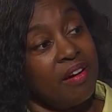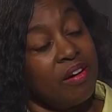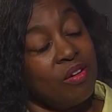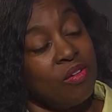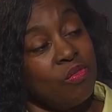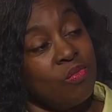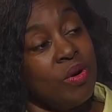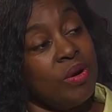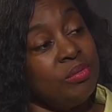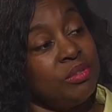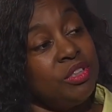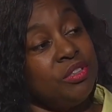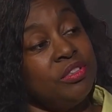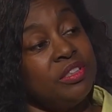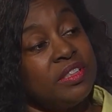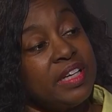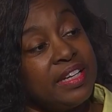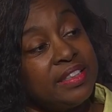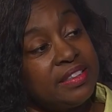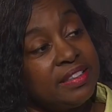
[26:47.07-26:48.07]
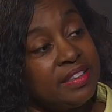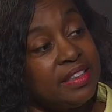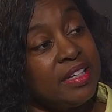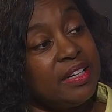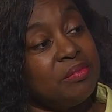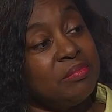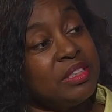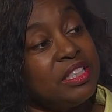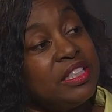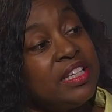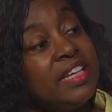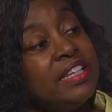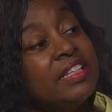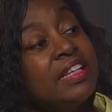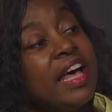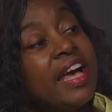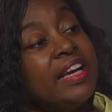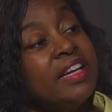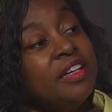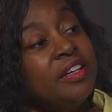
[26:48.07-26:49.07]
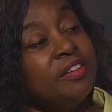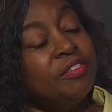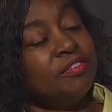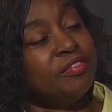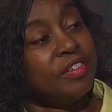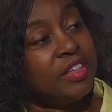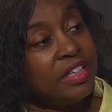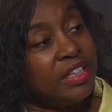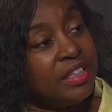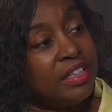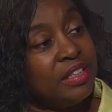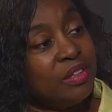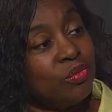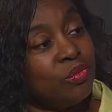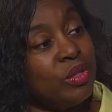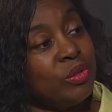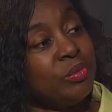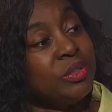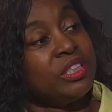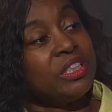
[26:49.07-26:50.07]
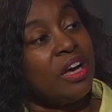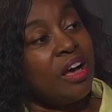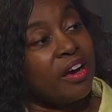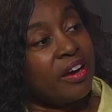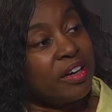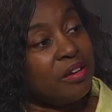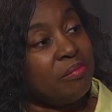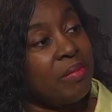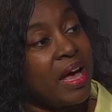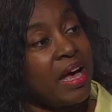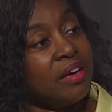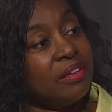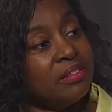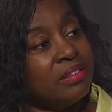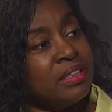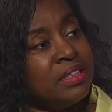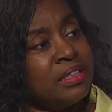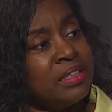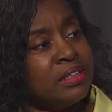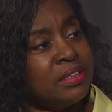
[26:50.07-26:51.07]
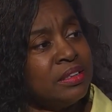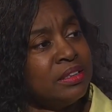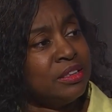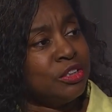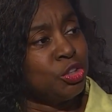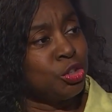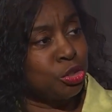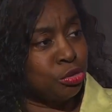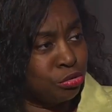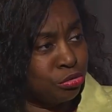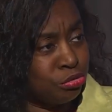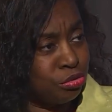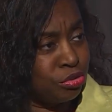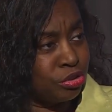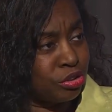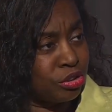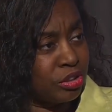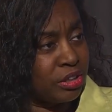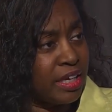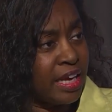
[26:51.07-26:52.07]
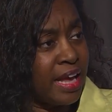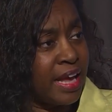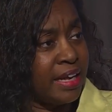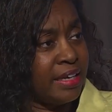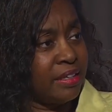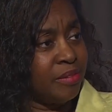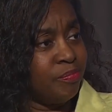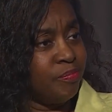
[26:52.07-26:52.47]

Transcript: what would you say to them in light of what we're talking about, the truth and